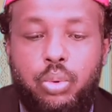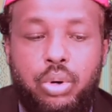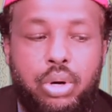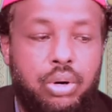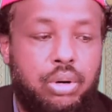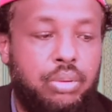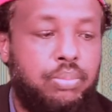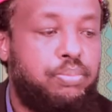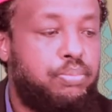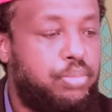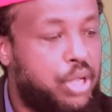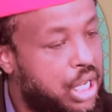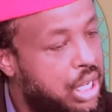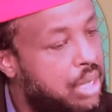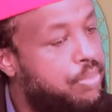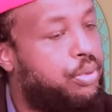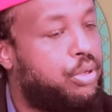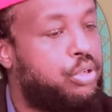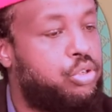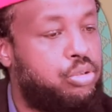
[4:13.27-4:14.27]
where
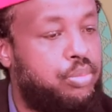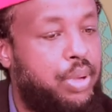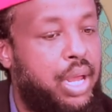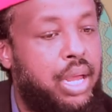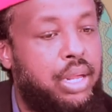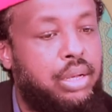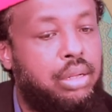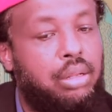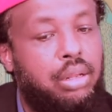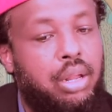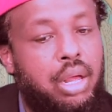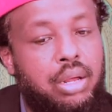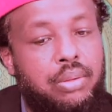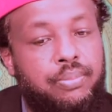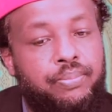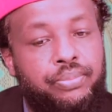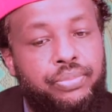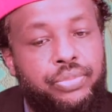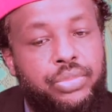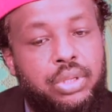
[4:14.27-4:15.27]
people,
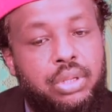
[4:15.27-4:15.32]
subhanAllah,